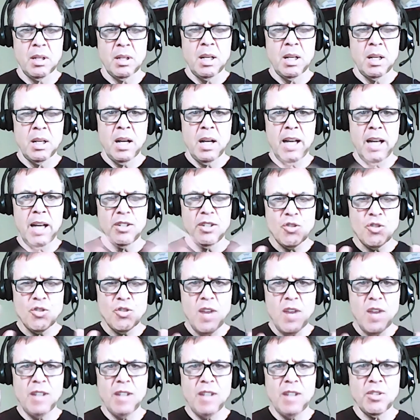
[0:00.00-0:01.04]
And it's mm.
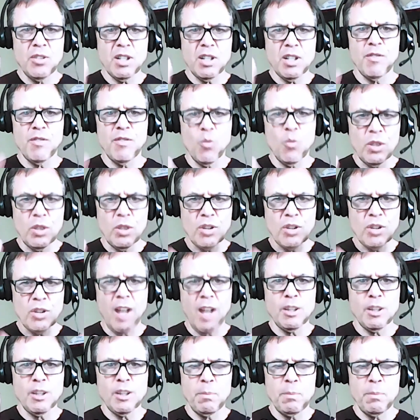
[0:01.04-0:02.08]
training yourself on what not
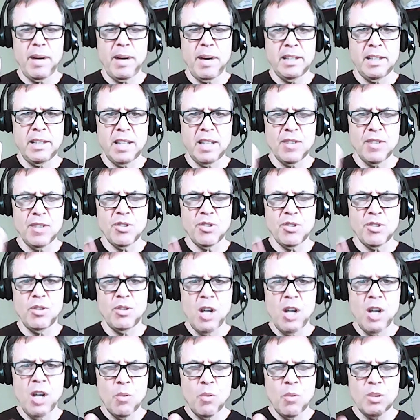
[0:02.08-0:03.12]
to pay attention to,
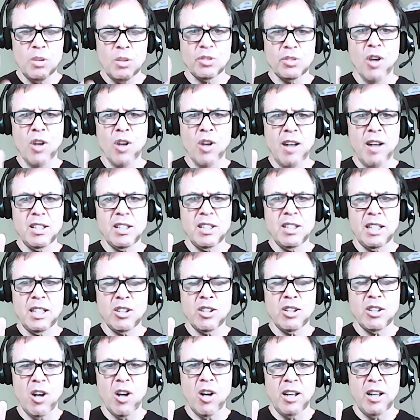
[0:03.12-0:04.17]
what not to get
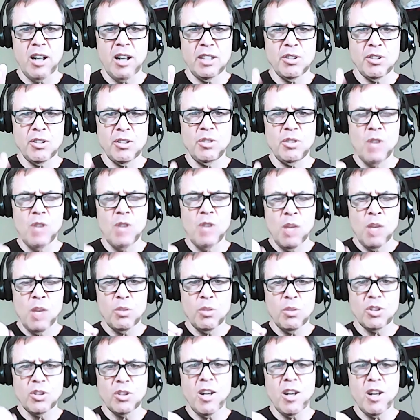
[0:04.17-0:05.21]
caught into, what
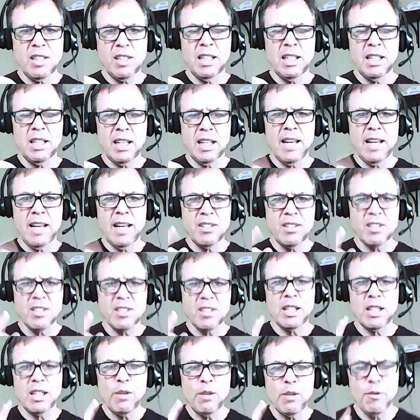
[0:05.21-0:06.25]
not to get engaged, the
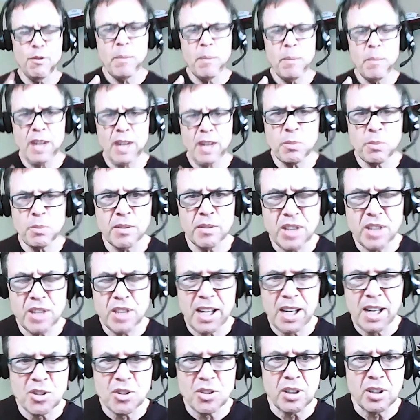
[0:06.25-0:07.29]
skillful management of
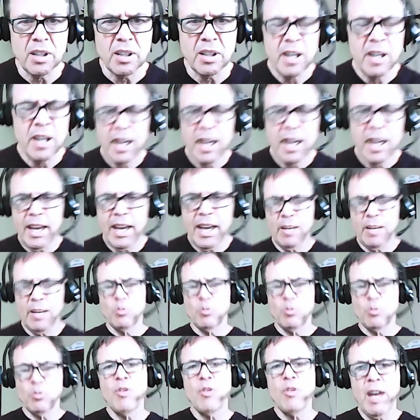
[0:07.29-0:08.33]
attention. And when
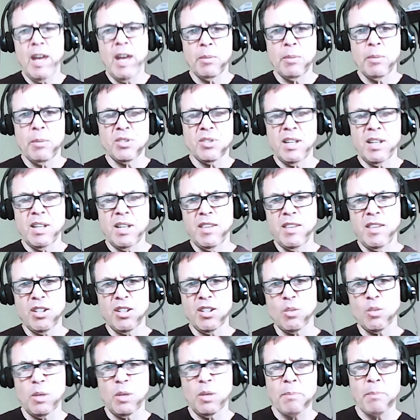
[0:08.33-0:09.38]
you're able to say, this is
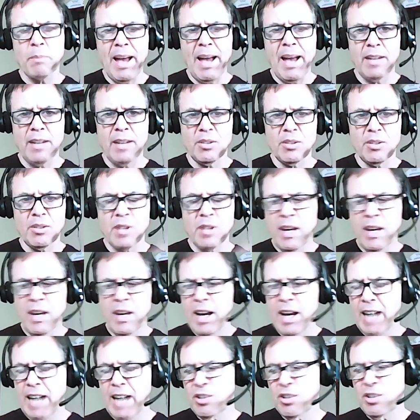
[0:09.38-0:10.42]
what matters.
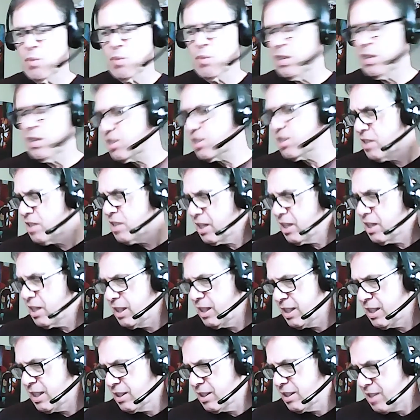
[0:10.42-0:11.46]
I just read a study
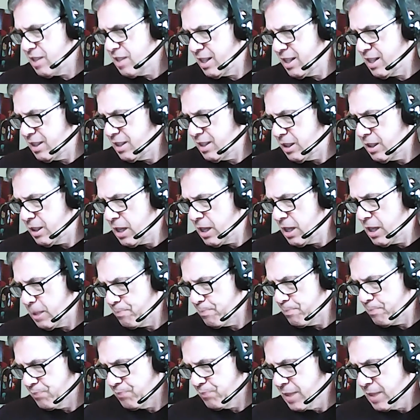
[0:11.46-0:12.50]
and it said that um,
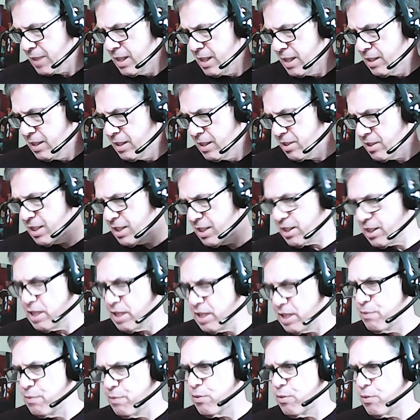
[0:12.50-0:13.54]
60,
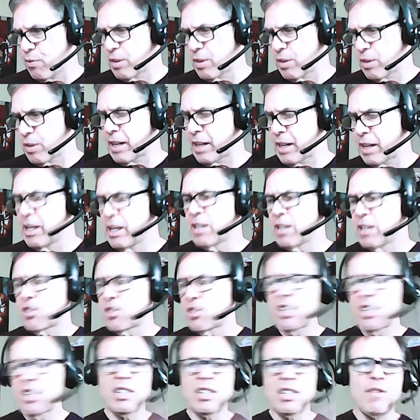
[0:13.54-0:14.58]
uh,
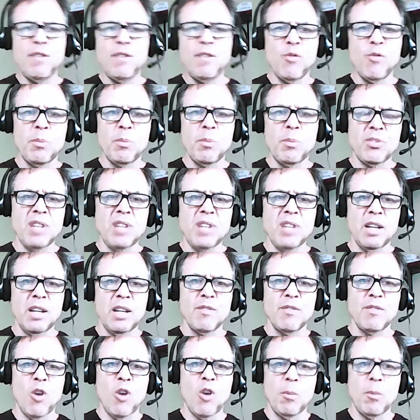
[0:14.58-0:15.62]
64% of
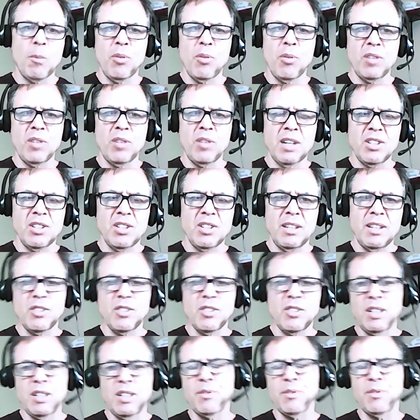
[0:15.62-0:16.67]
all production, this is
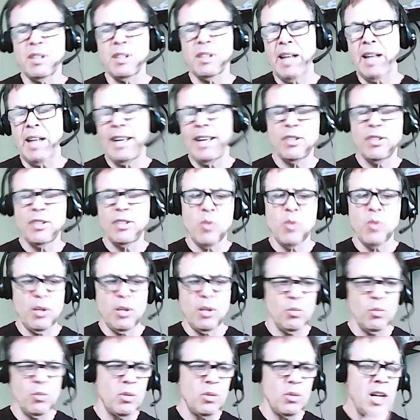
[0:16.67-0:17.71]
different than the 80 20
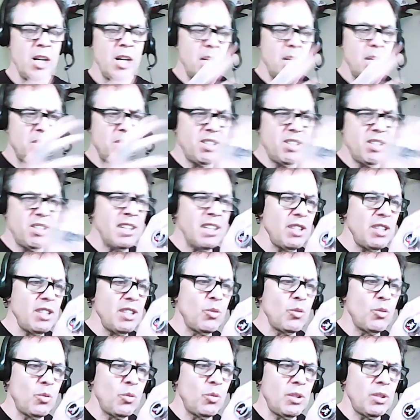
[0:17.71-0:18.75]
rule, but 60,
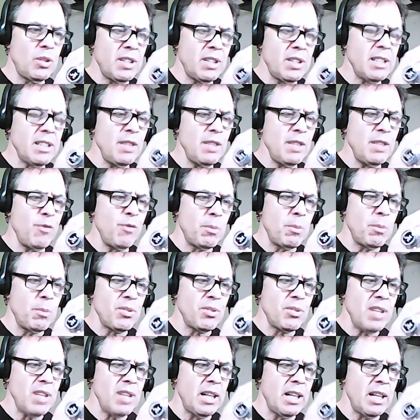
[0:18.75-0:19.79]

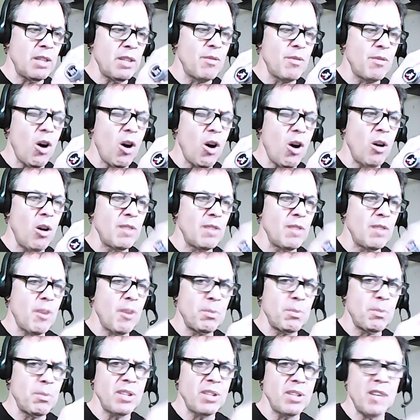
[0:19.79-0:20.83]
64% of all of our
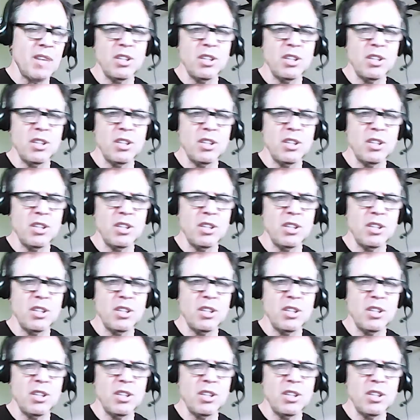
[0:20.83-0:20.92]
production